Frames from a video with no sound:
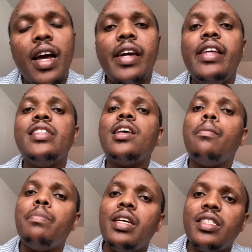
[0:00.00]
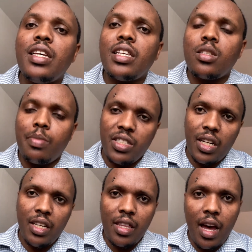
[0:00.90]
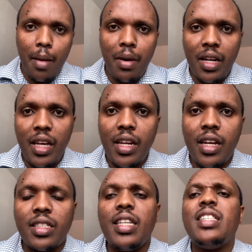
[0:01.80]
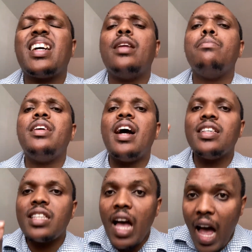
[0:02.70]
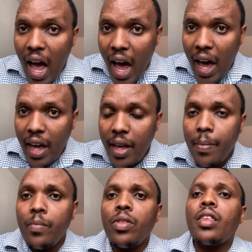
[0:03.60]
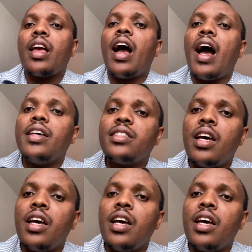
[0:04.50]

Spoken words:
In some places, especially in the urban areas, it can be as high as